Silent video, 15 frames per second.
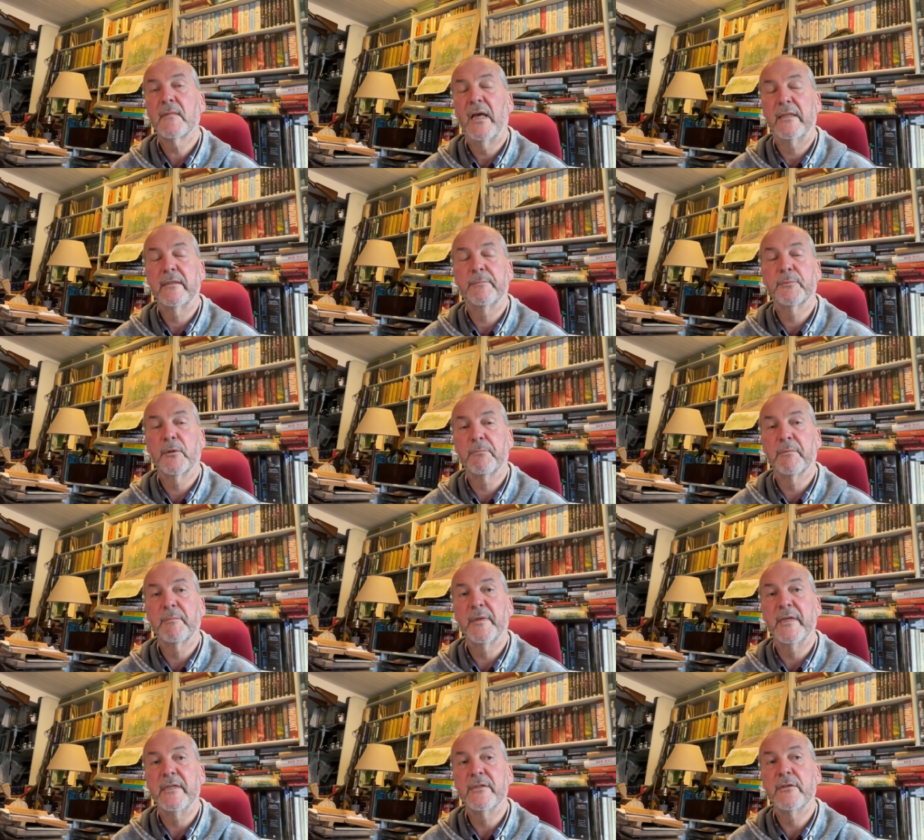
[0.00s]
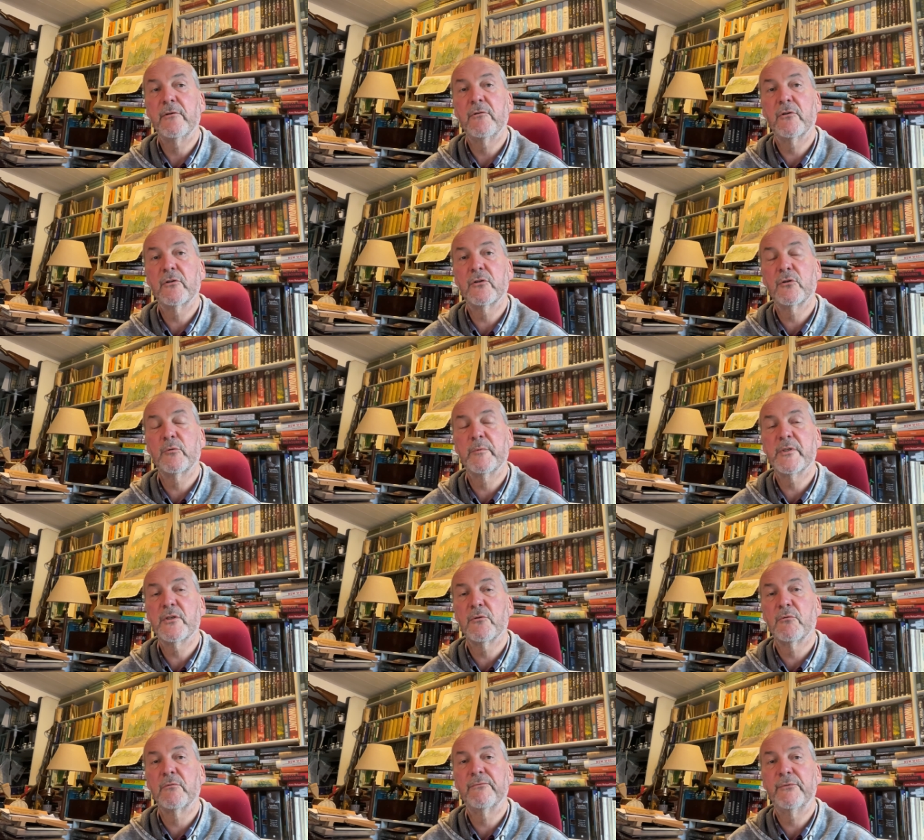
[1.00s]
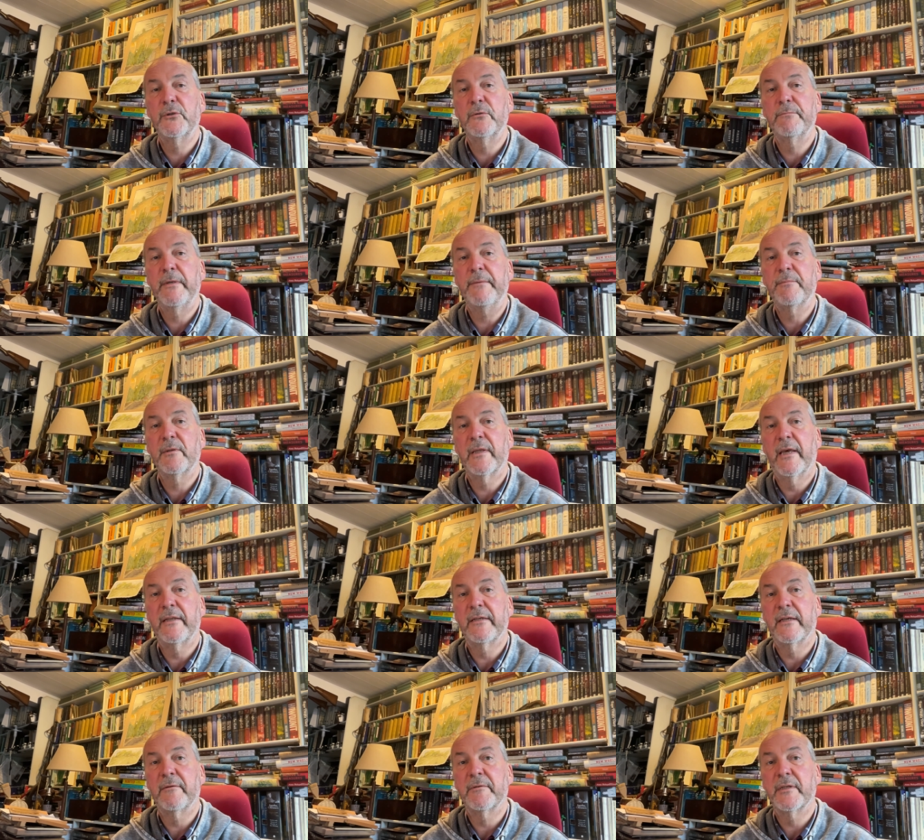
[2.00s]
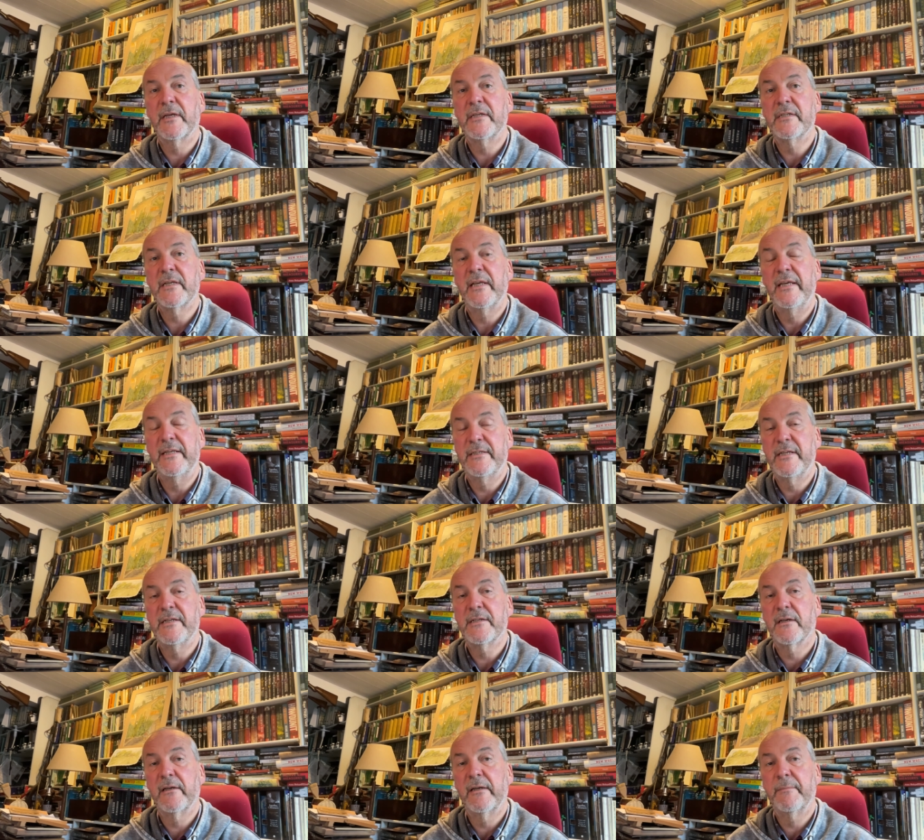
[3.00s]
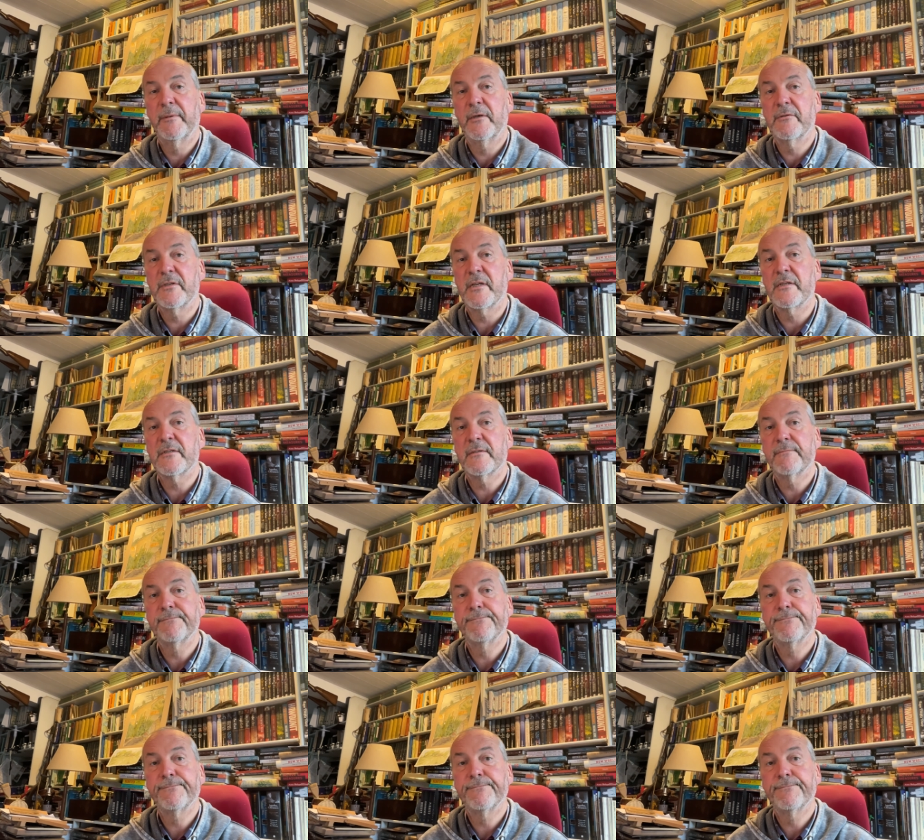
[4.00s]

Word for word: And the problem is, you look at almost all food people get nowadays, it is highly processed.